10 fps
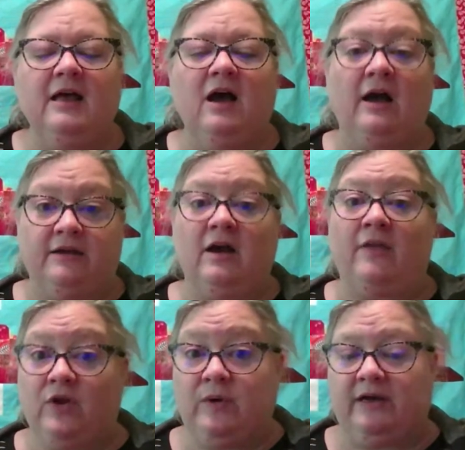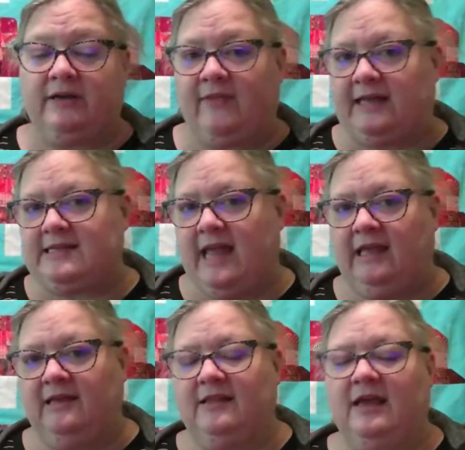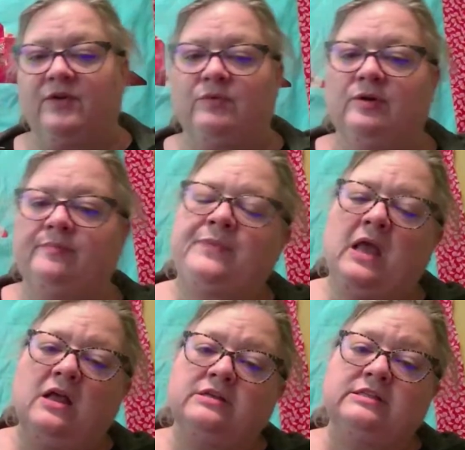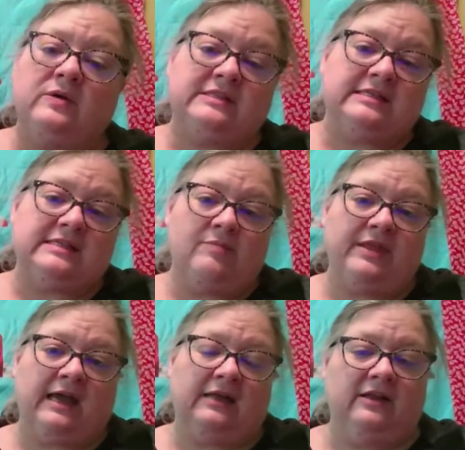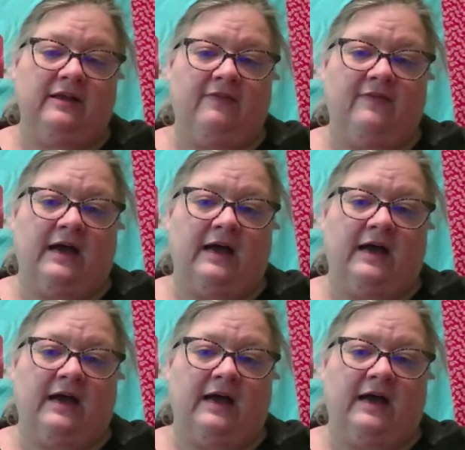on the quilt, and that's hanging in the other room. So it's the same thing. I look at